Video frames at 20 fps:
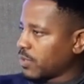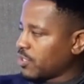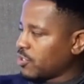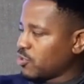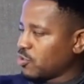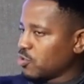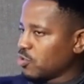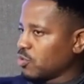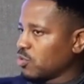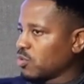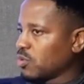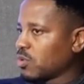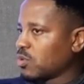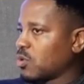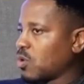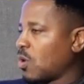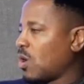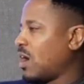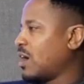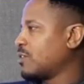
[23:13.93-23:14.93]
When you
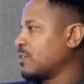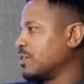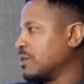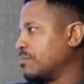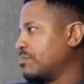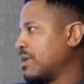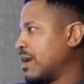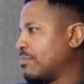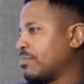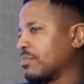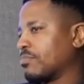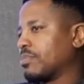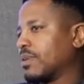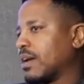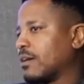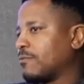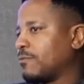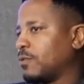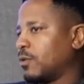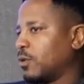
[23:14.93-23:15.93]
go out on a public
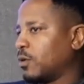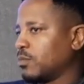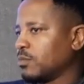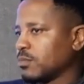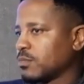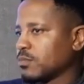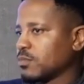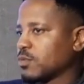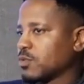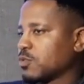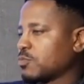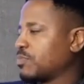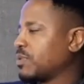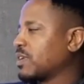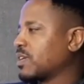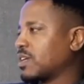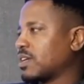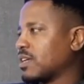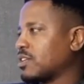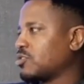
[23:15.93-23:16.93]
platform, you
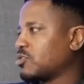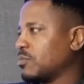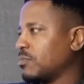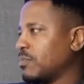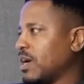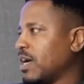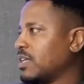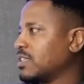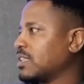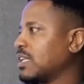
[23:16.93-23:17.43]
speak against your man.